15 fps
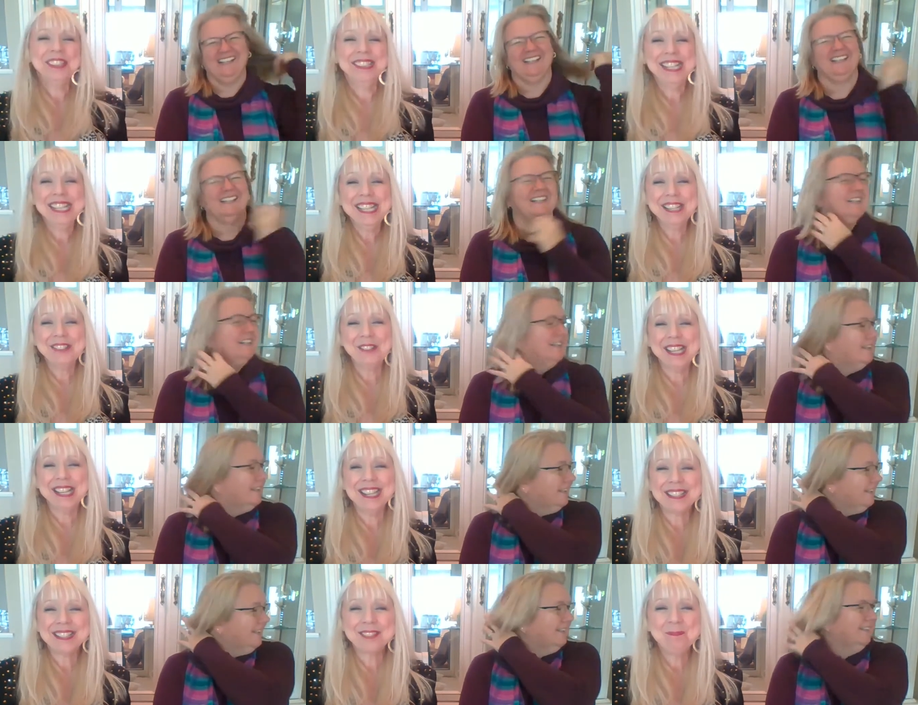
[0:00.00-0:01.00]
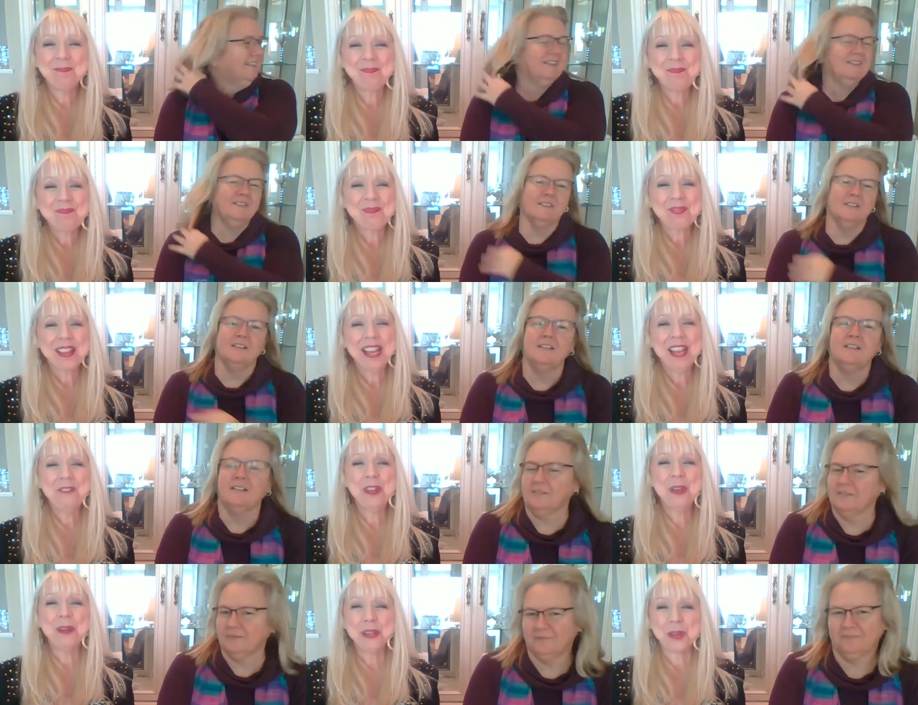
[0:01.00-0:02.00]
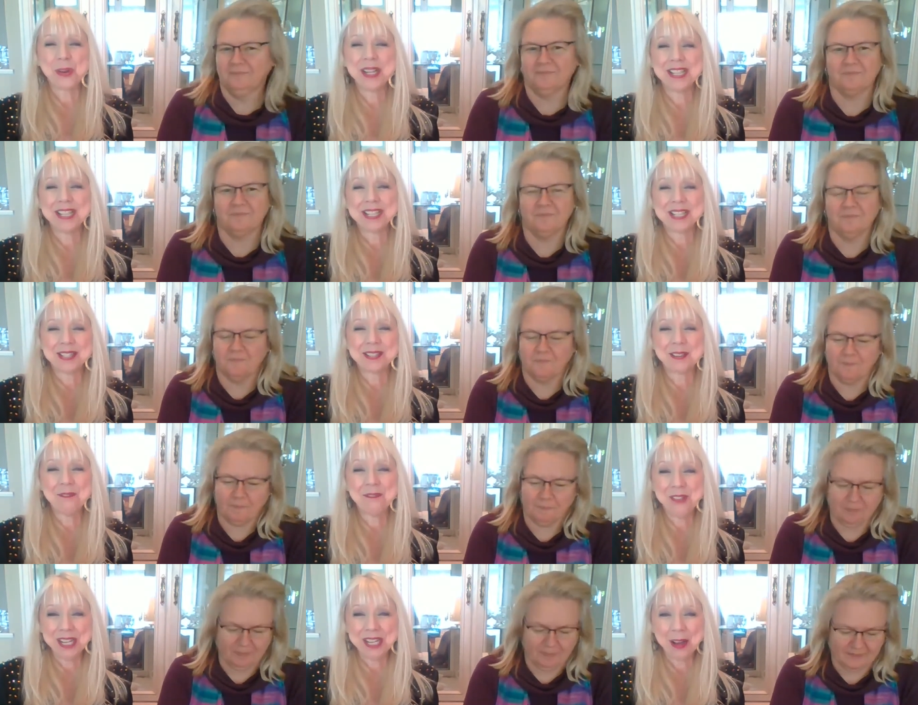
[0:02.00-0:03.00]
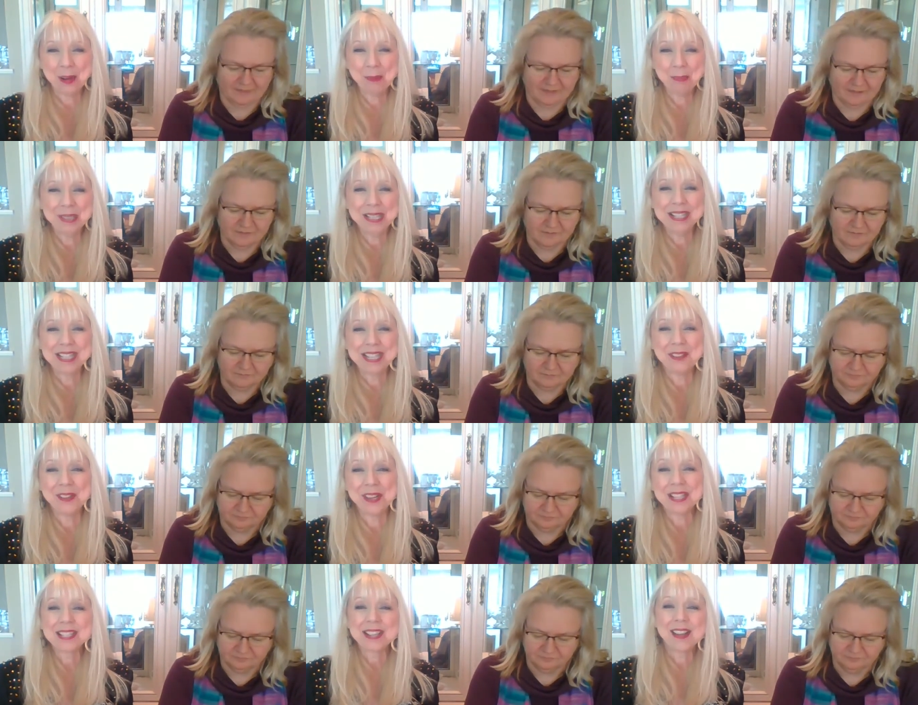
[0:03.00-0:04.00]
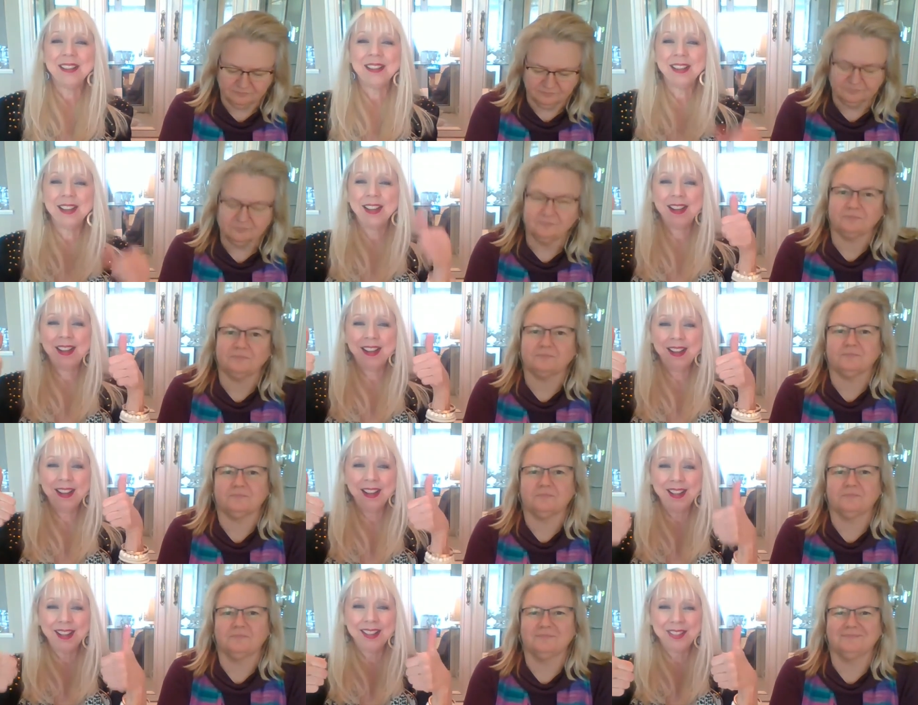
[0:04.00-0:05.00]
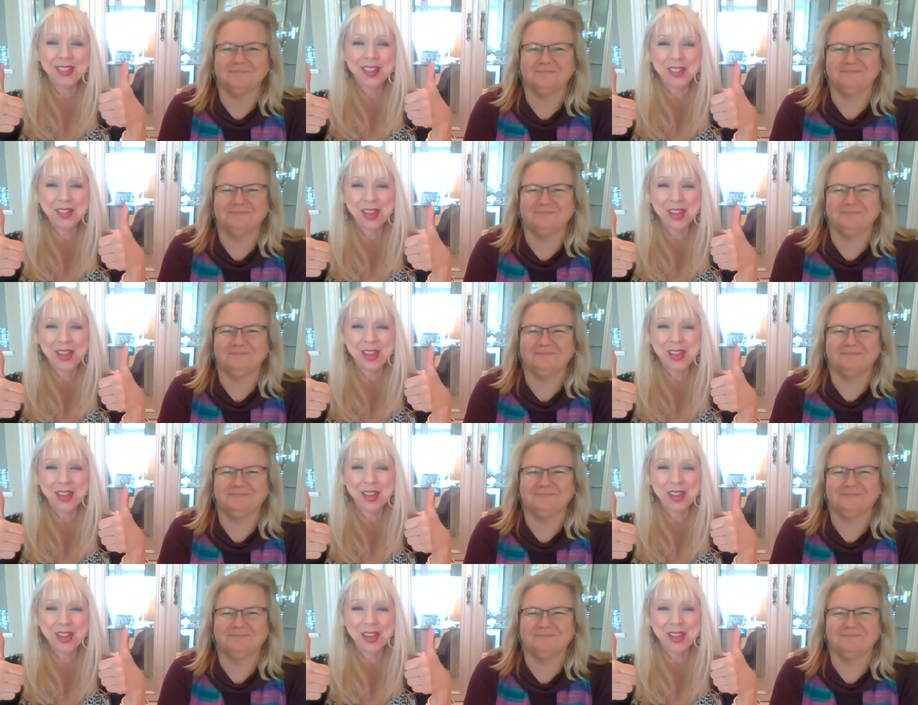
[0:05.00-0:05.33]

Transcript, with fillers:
Speaker 1: Anyways, if you enjoyed this video, please give us the